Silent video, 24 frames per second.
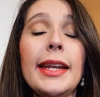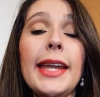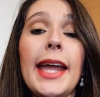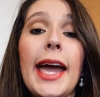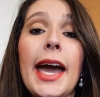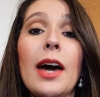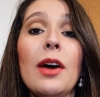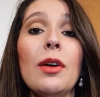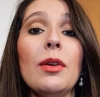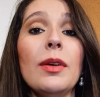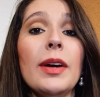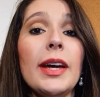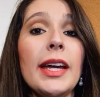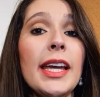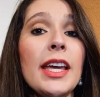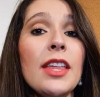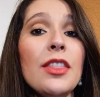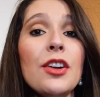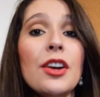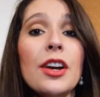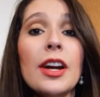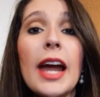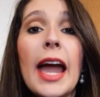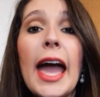Now,
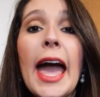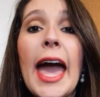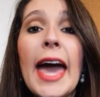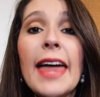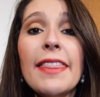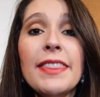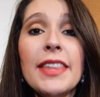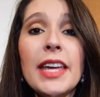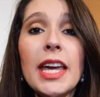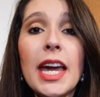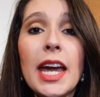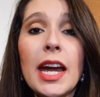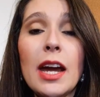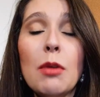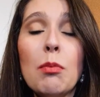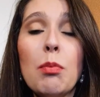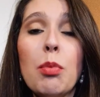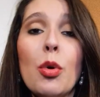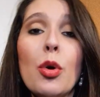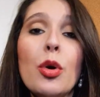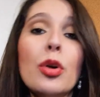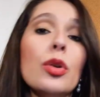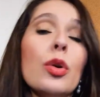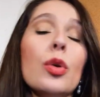either at the
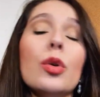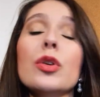airport